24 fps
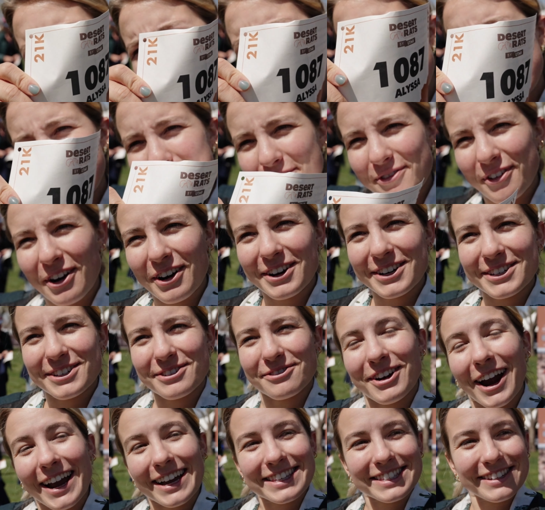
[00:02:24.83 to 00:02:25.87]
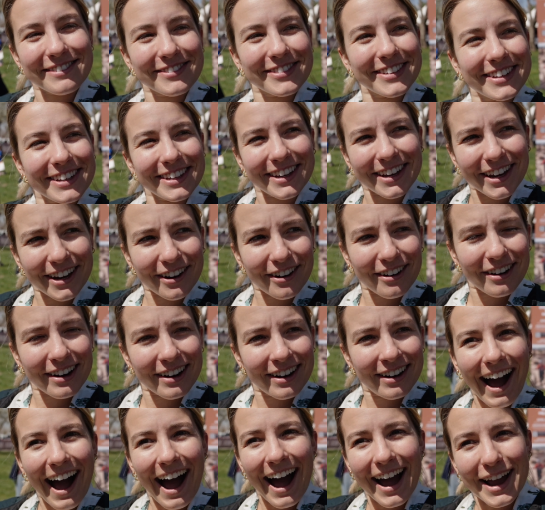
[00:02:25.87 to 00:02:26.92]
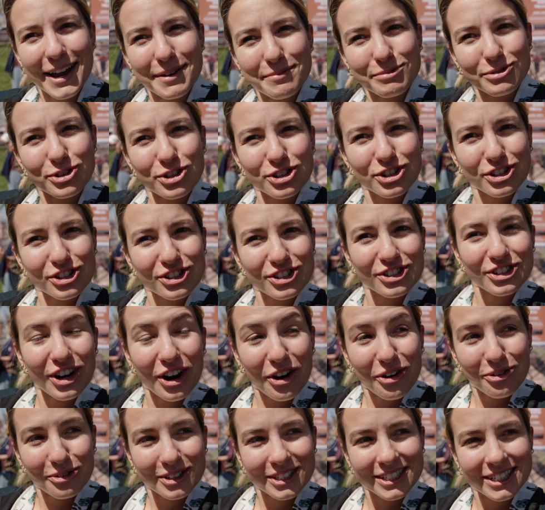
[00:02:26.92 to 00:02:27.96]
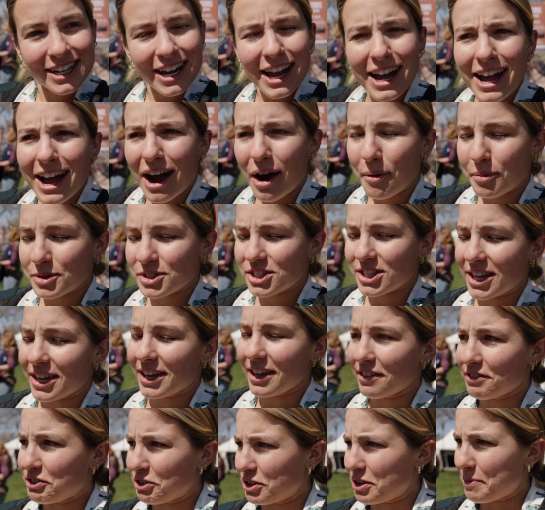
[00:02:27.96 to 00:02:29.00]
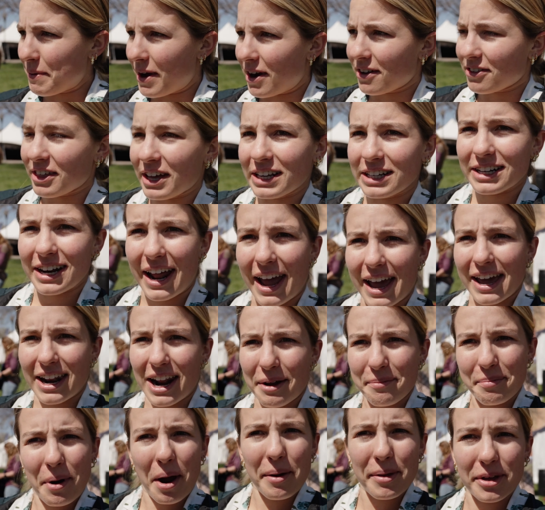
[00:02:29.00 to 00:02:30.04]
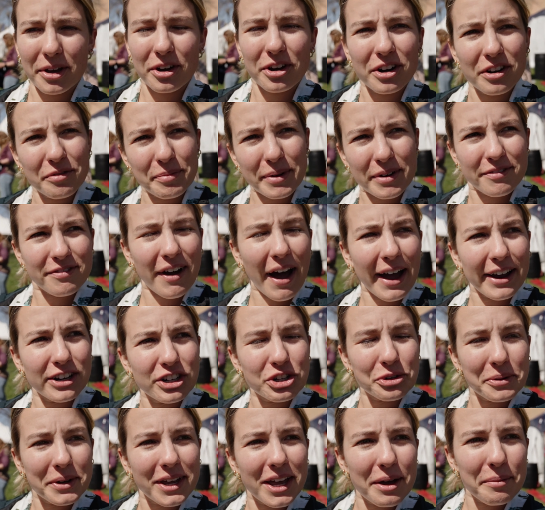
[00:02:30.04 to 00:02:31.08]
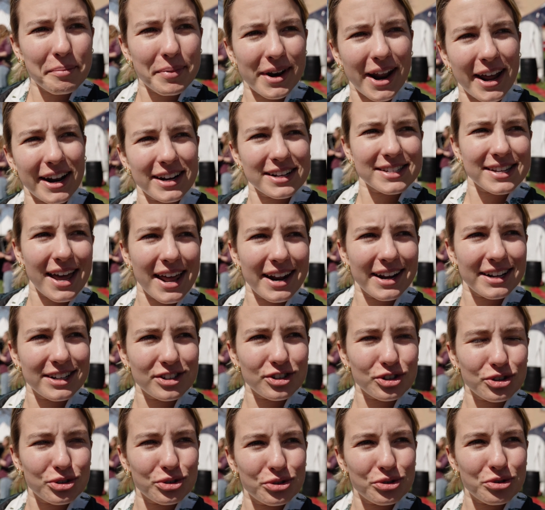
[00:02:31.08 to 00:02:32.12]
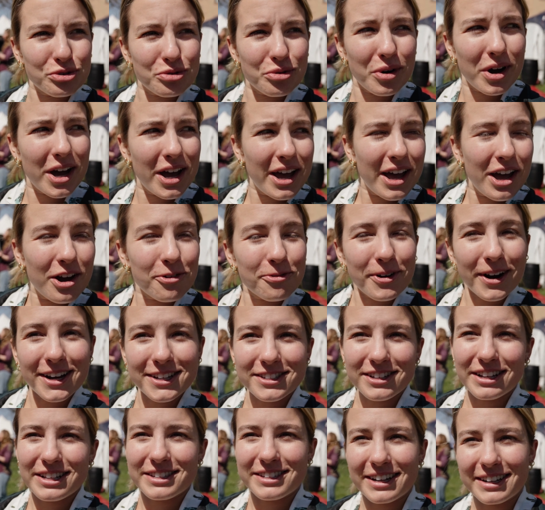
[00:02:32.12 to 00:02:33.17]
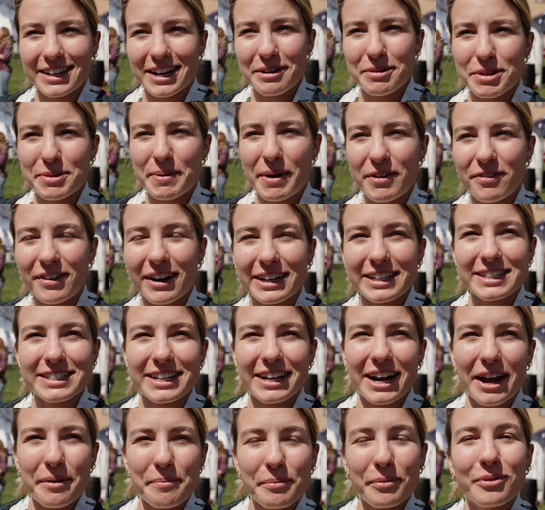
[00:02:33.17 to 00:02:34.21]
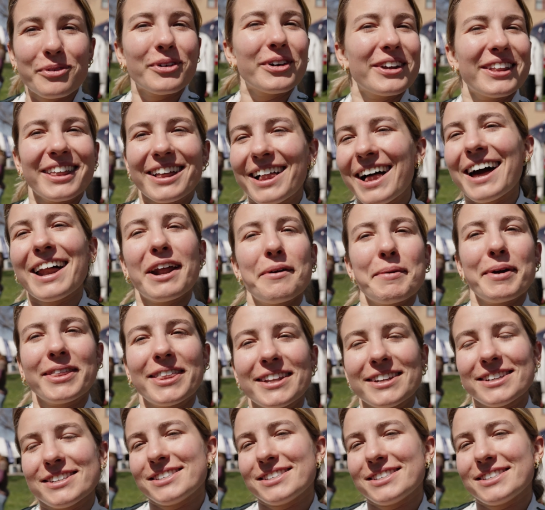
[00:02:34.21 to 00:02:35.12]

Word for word: bib. First race of the year. I am stoked. I was thinking of doing the marathon today and I probably could have been fine doing it, but I decided to race on Sunday with my friends and I'm really glad I made that